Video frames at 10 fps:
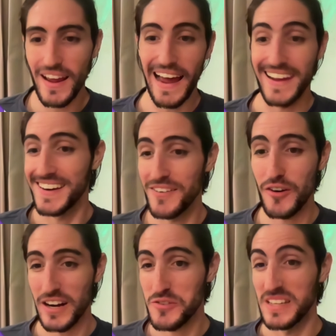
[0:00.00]
I never
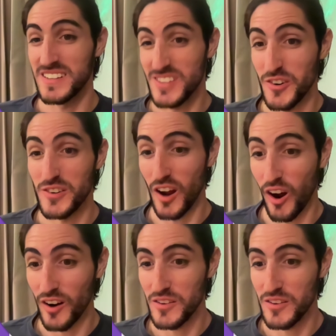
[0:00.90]
actually turned on the